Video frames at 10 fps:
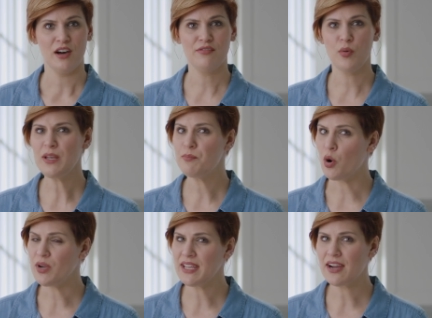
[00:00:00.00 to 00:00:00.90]
Avoid
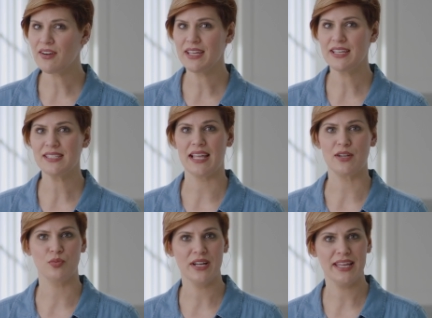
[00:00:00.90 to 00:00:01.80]
bony areas
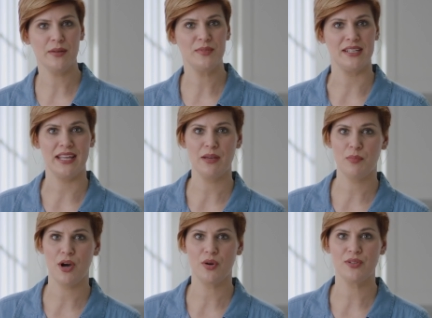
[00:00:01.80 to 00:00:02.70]
like ribs and hip
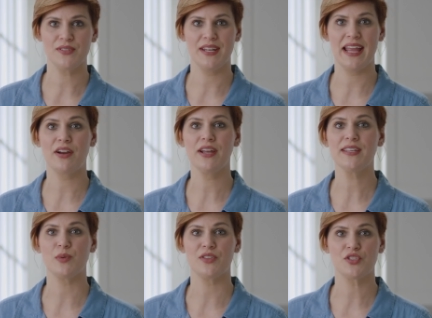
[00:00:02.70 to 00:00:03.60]
bones and
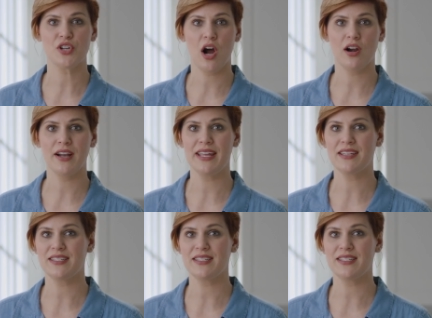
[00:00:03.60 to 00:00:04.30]
areas with scarring,